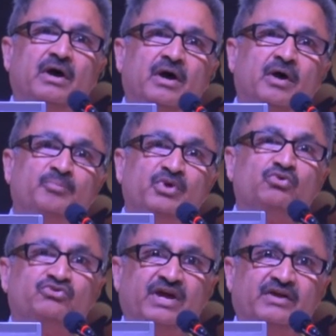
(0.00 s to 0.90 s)

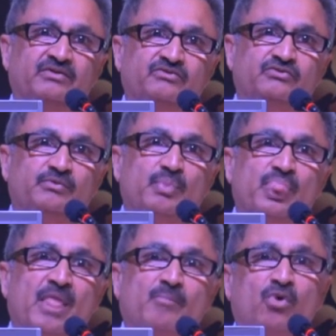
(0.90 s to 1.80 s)
picoseconds.
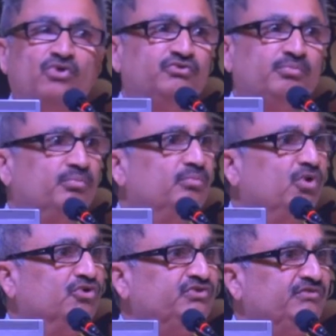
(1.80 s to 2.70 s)

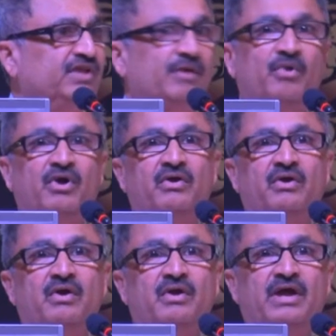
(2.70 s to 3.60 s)
Most of them
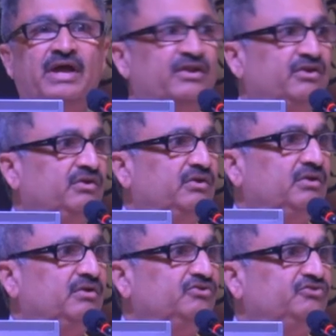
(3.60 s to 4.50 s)
are in
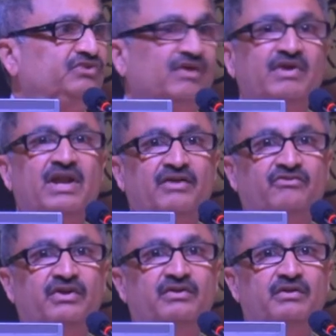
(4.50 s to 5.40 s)

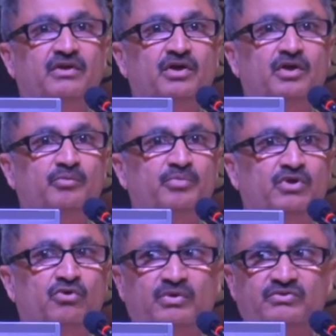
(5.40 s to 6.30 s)
700
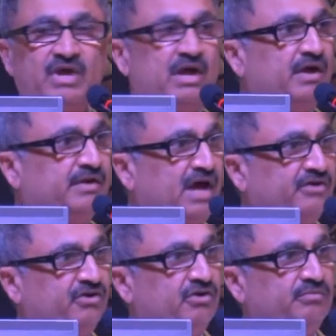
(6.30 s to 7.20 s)
picos.
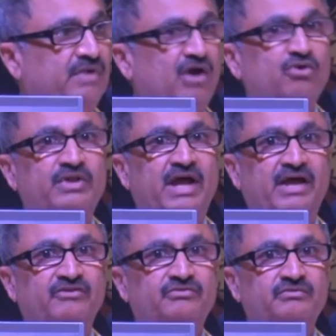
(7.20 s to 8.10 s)
Dr. Nashua
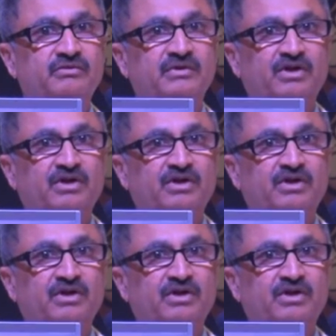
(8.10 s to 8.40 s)
has